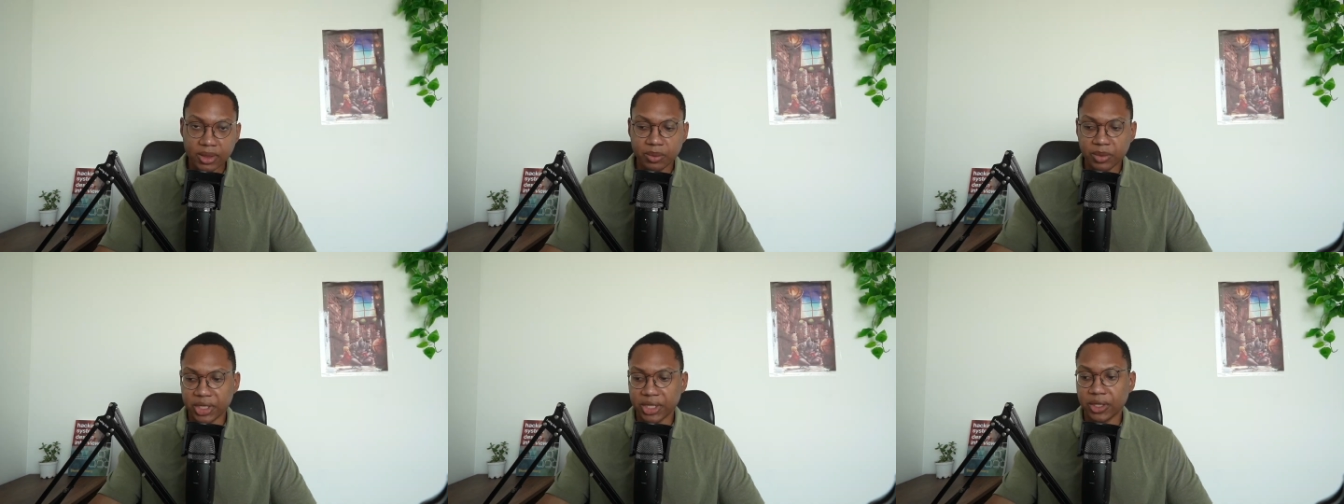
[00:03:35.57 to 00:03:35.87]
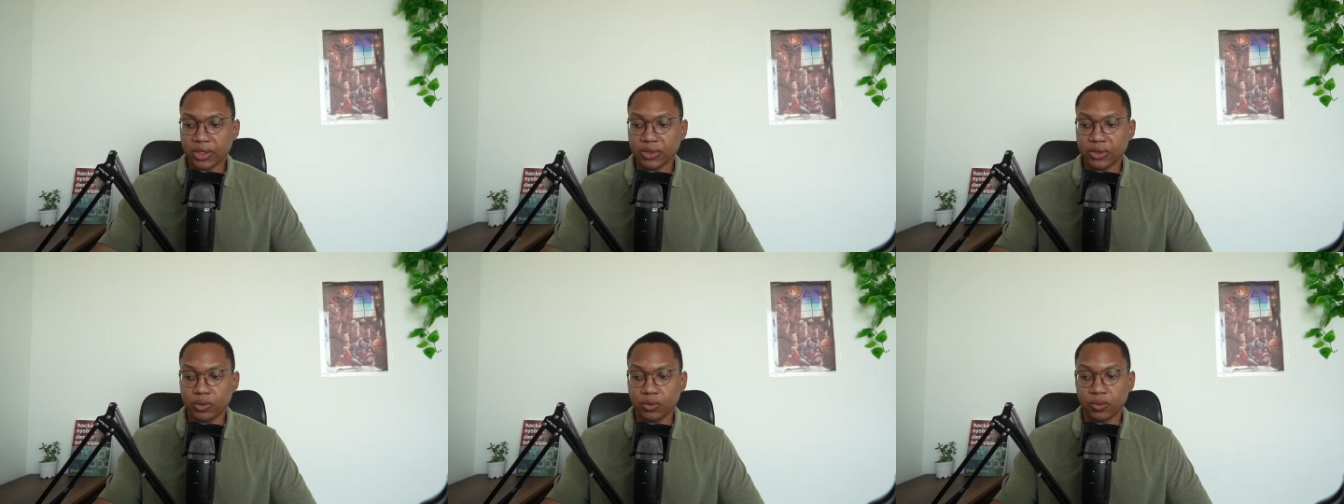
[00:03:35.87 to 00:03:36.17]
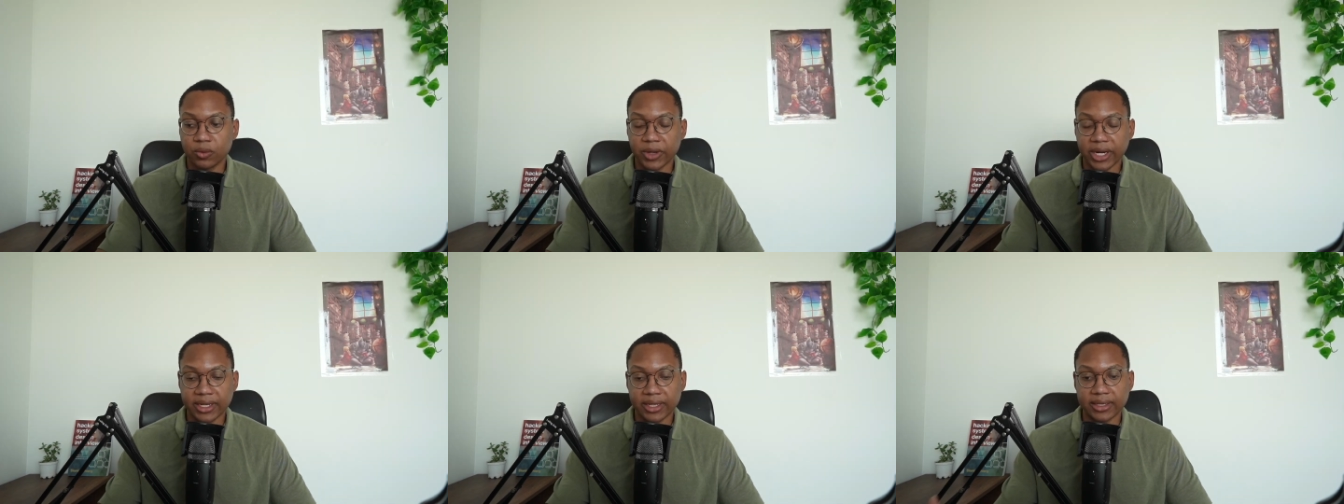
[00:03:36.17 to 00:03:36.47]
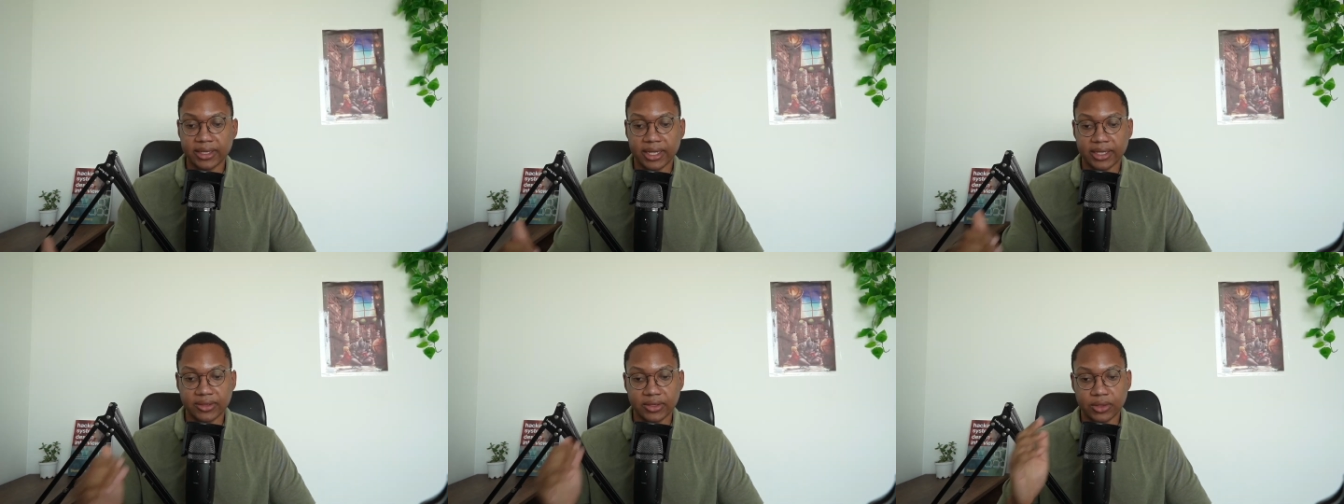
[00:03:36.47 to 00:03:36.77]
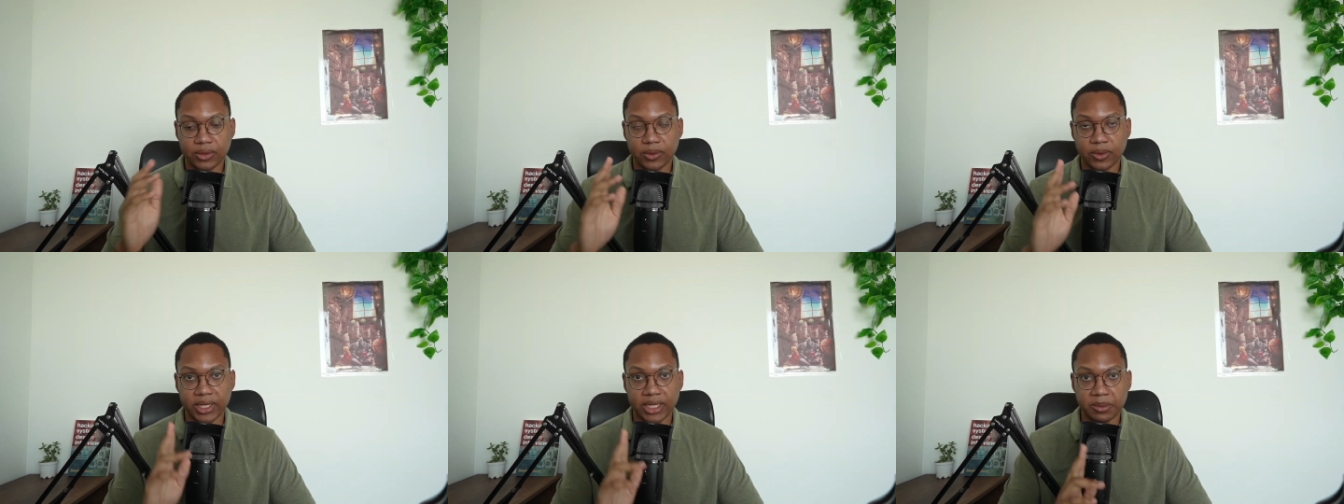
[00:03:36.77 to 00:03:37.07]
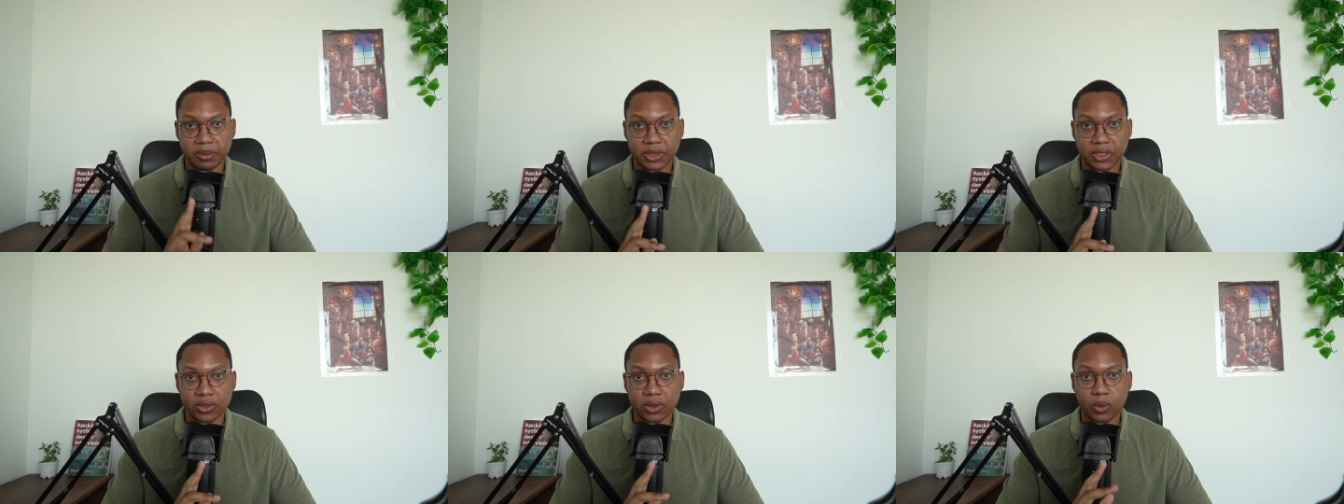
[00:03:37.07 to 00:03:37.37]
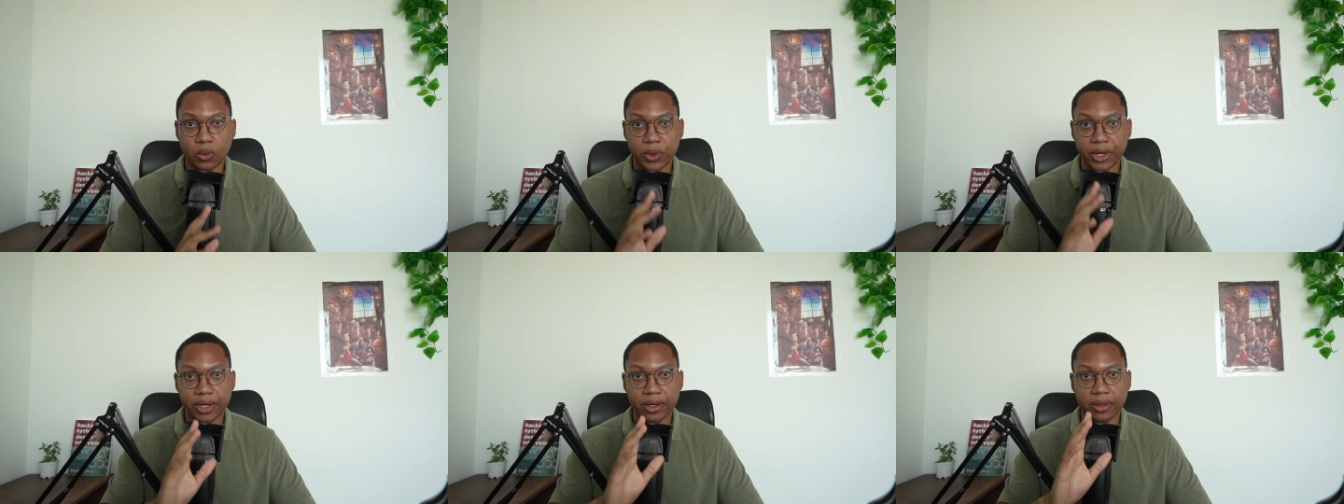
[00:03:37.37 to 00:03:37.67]
but I also recognize too, and I'm just
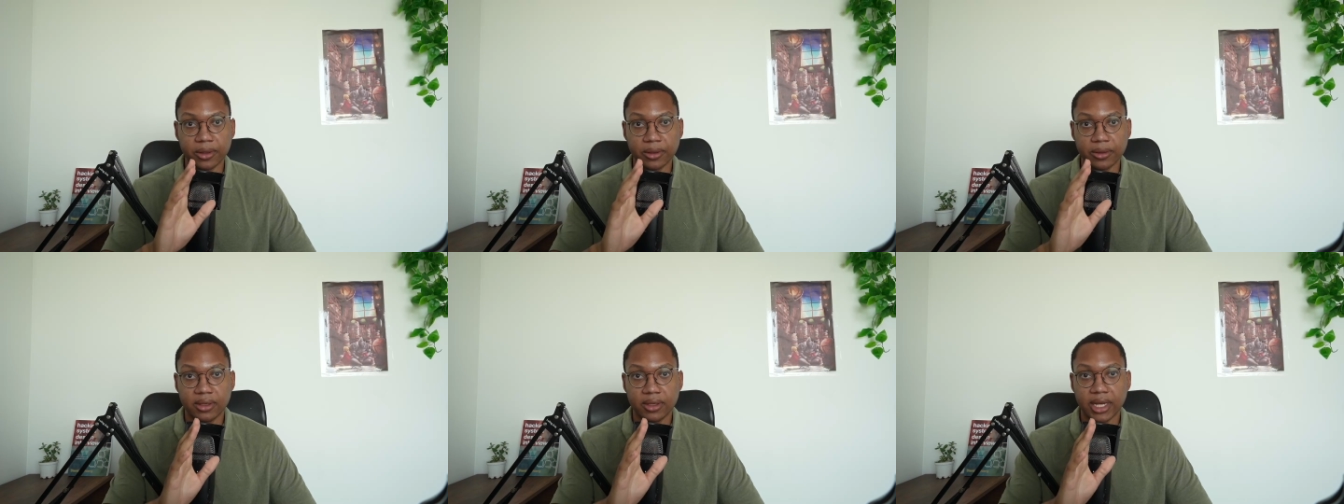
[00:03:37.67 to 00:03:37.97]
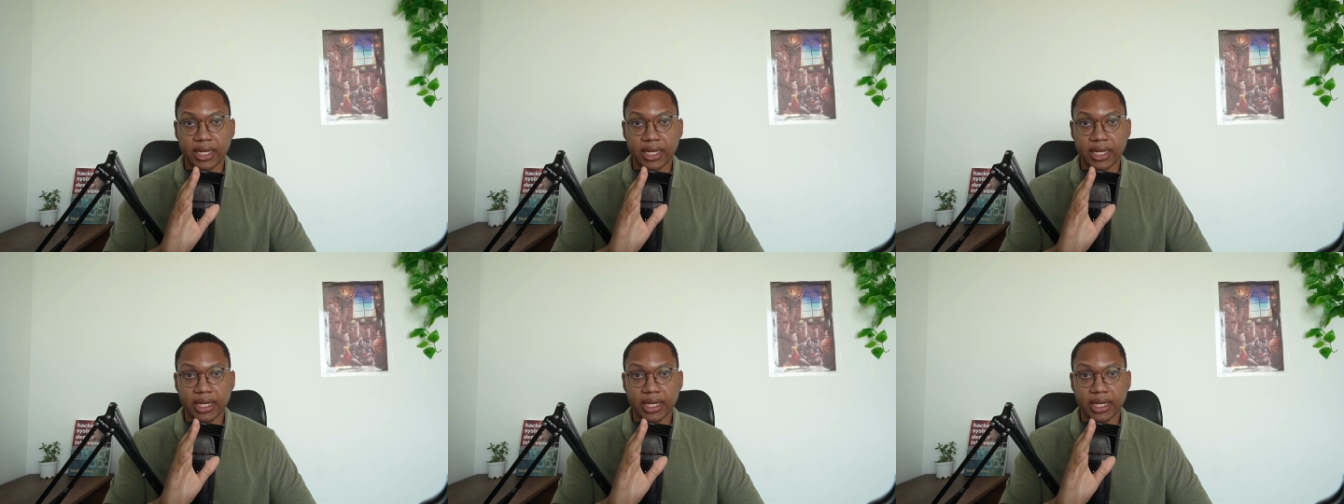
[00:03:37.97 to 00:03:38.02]
aware